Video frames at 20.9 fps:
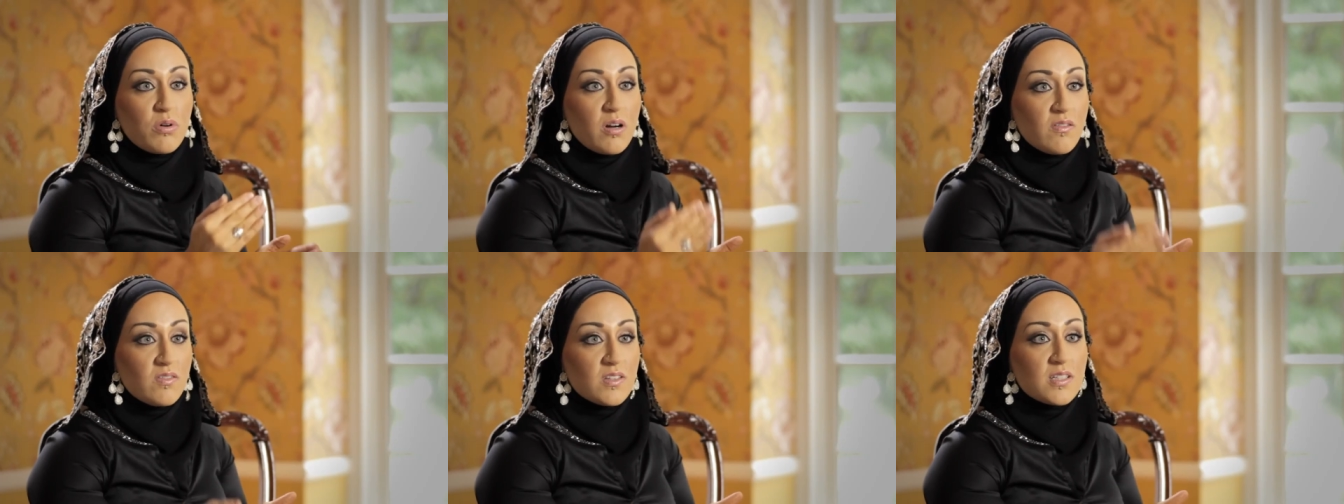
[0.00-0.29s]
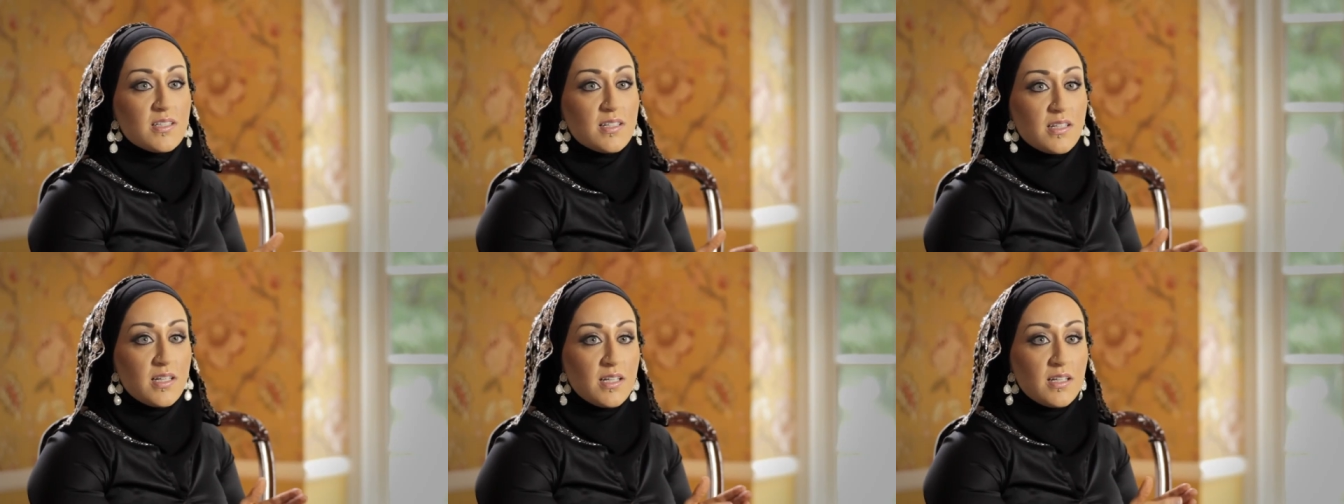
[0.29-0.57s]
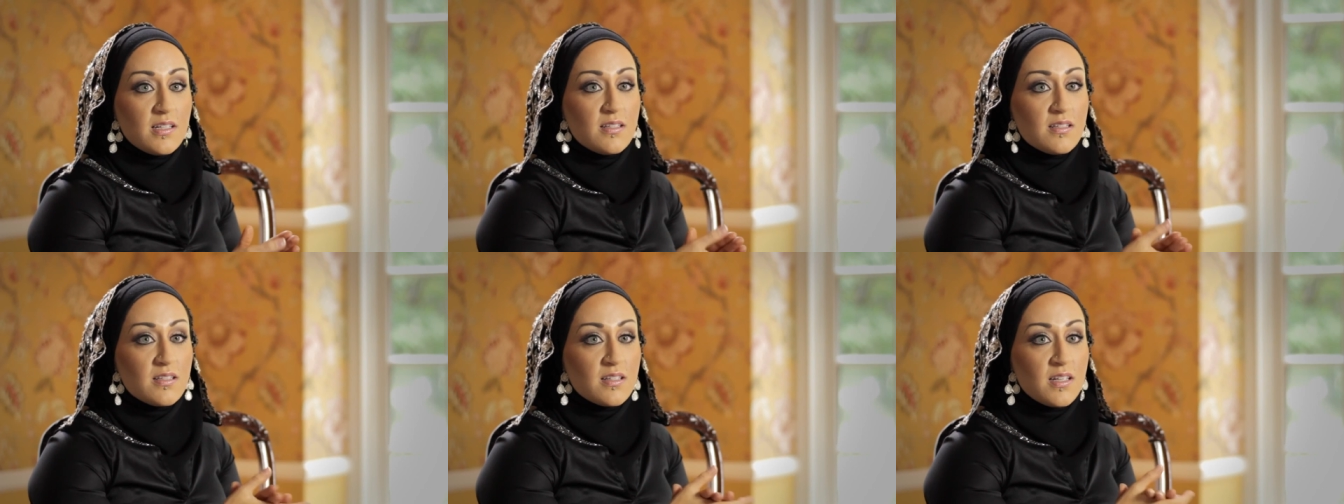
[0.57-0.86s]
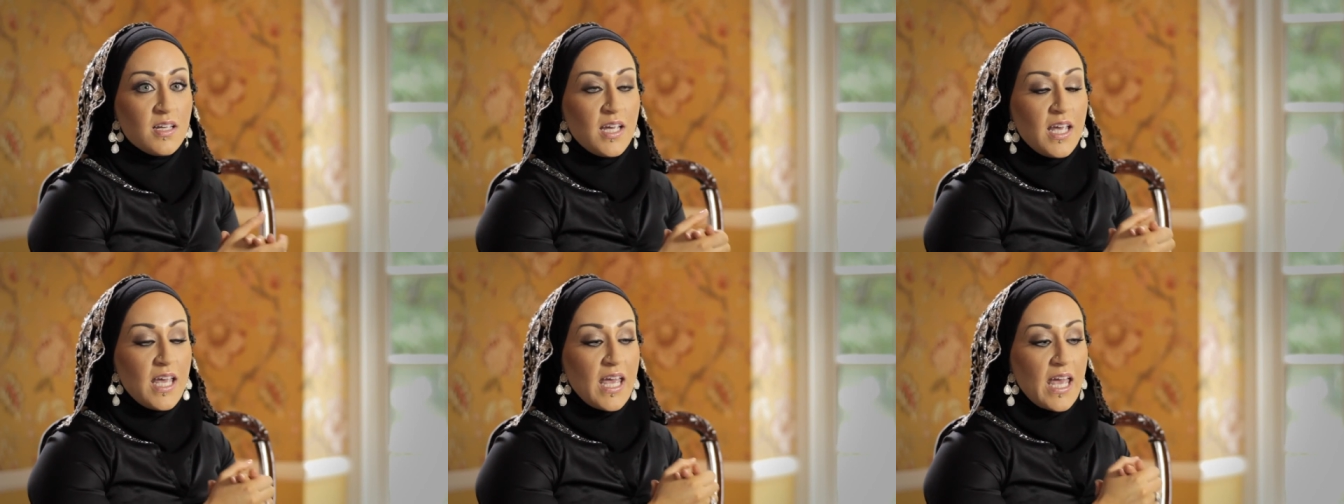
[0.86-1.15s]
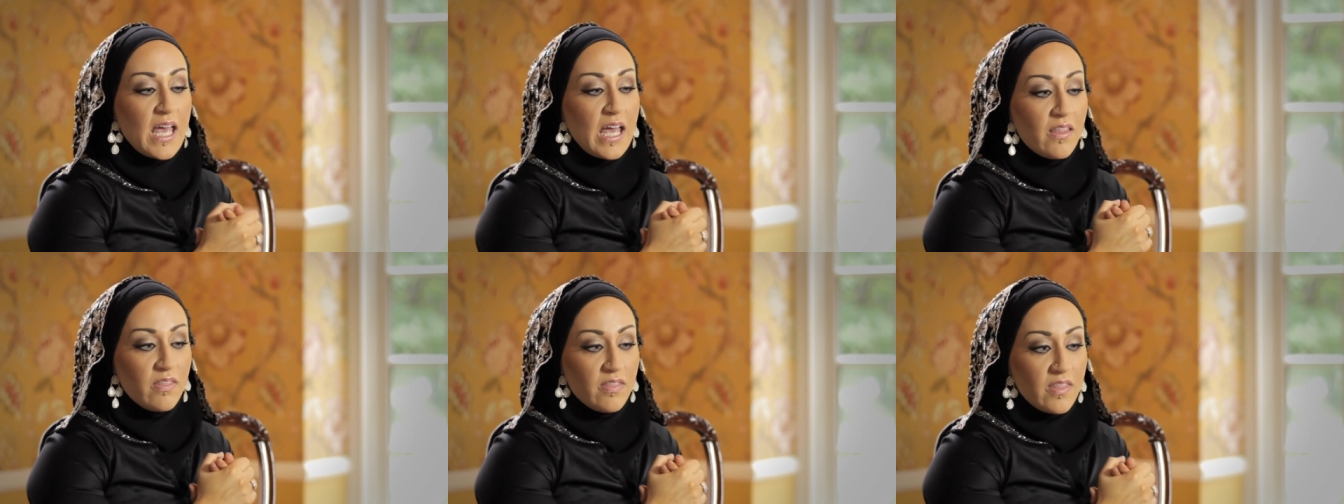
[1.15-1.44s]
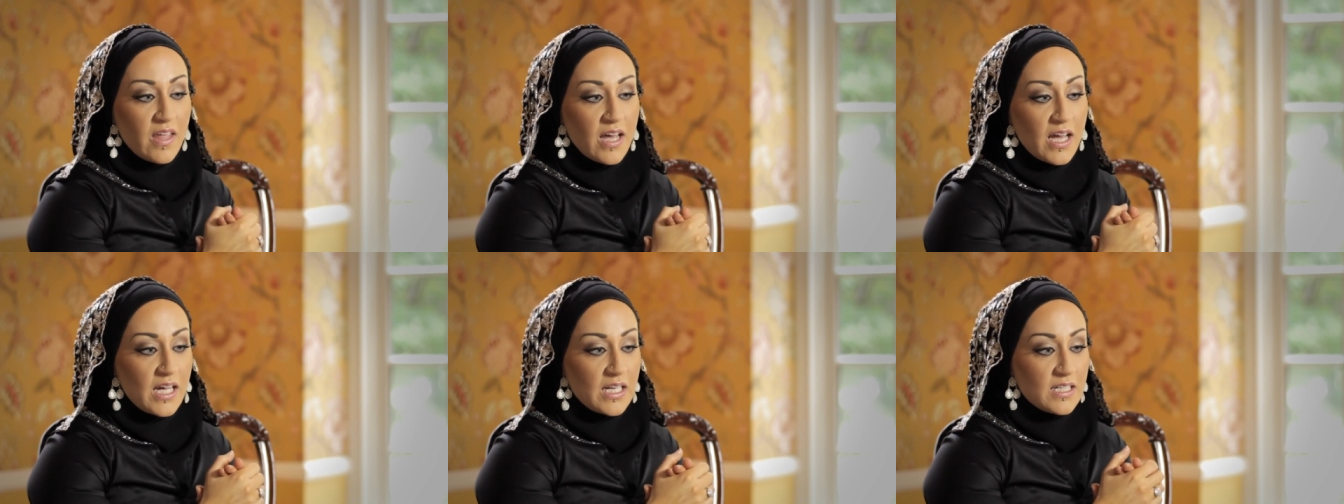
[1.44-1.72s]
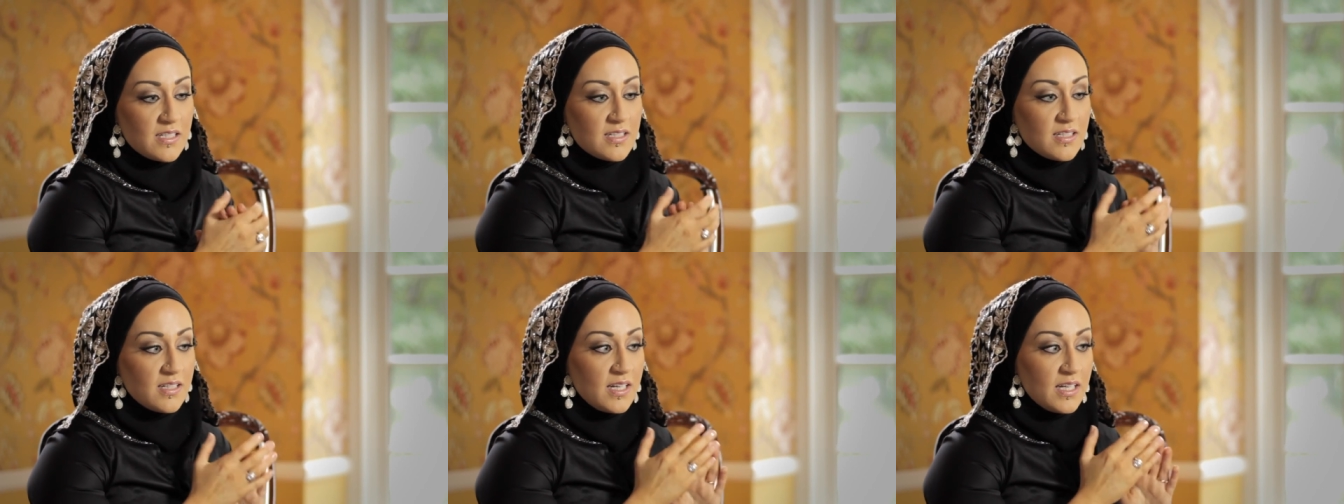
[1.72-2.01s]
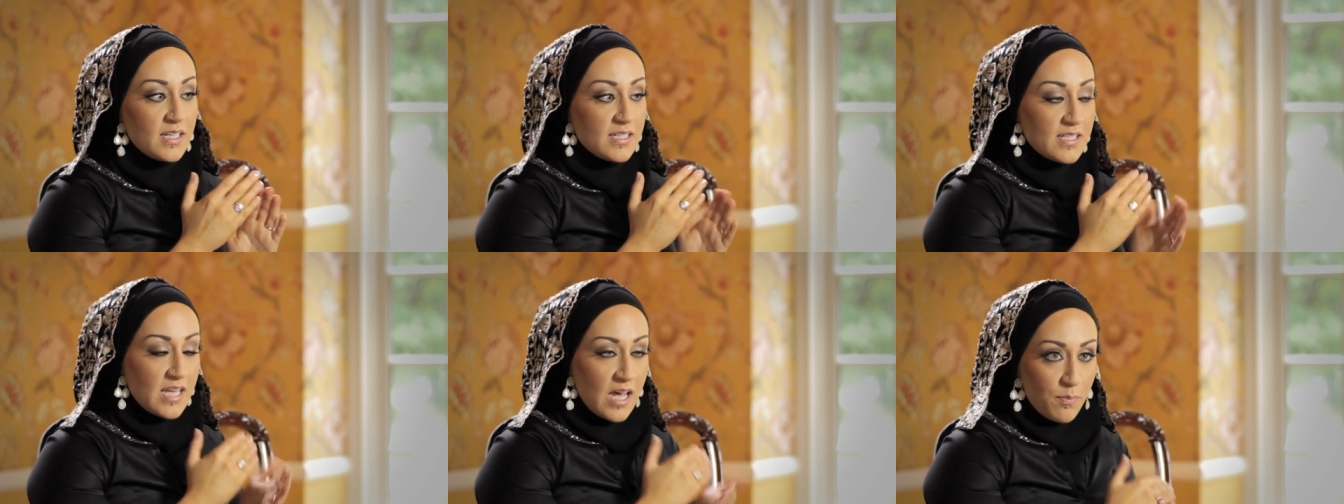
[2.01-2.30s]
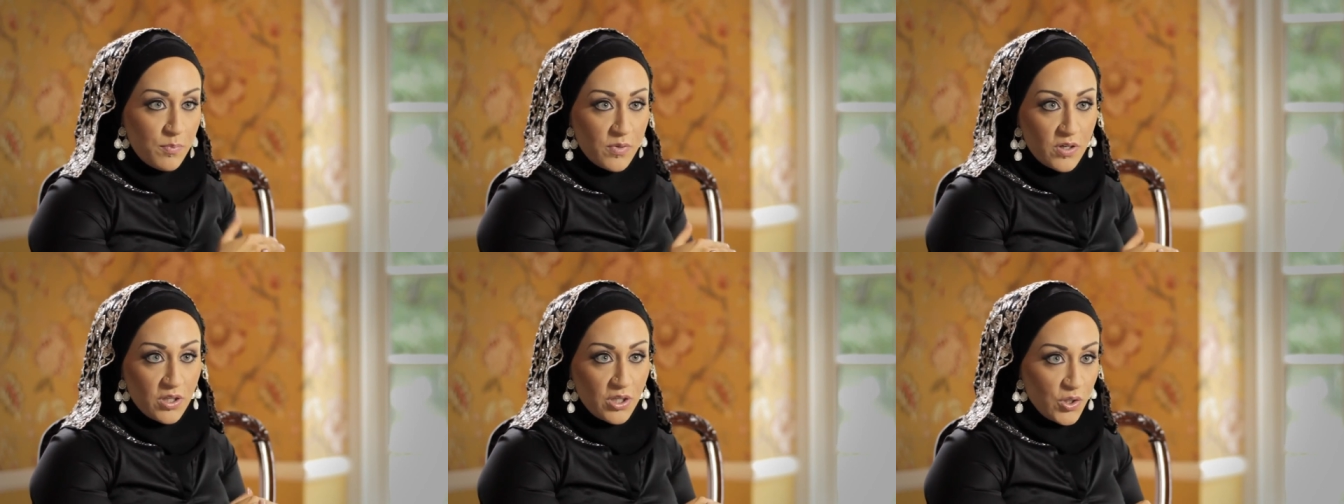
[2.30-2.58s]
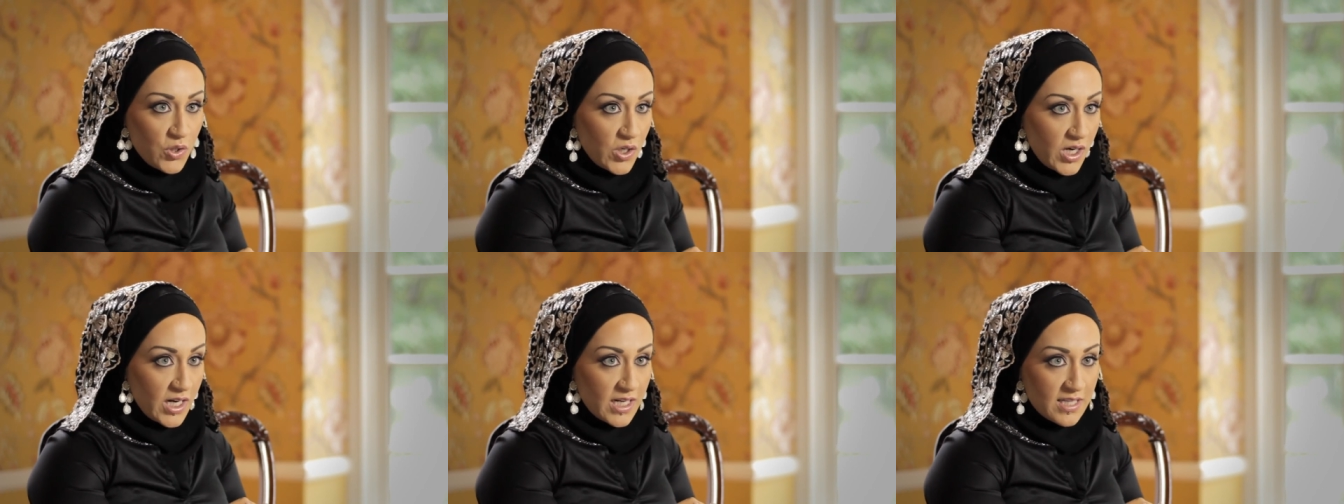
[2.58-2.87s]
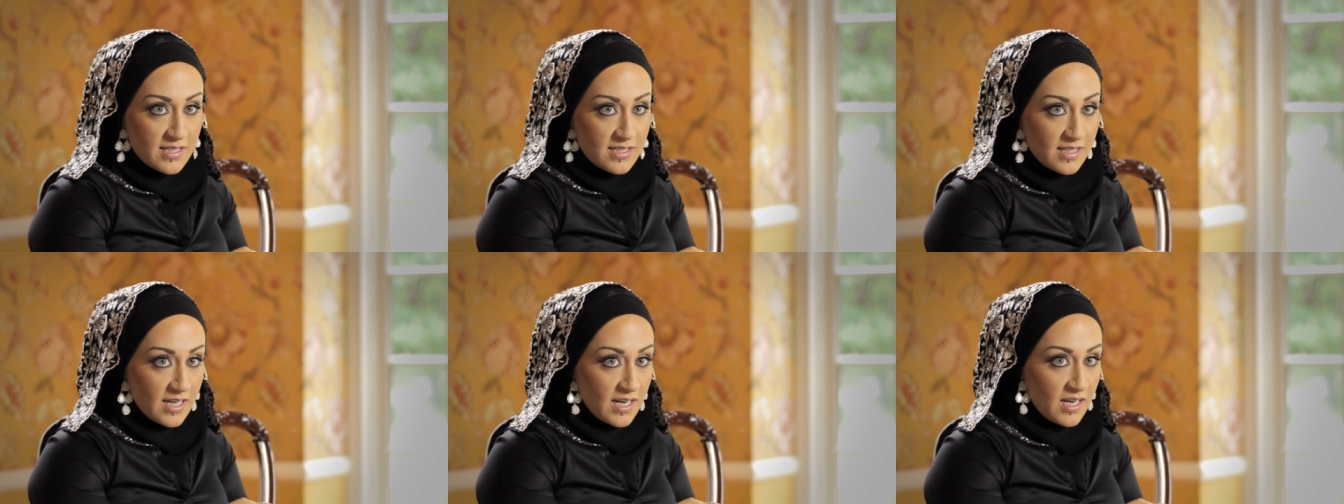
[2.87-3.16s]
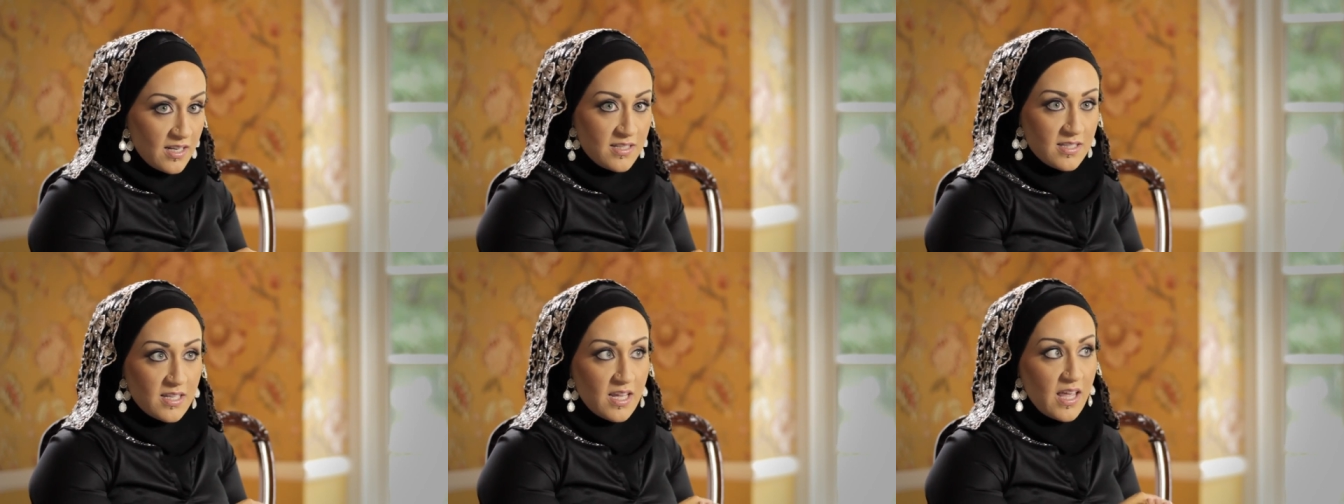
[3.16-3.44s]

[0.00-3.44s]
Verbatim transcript: prevalent it is and that it is happening in the United States,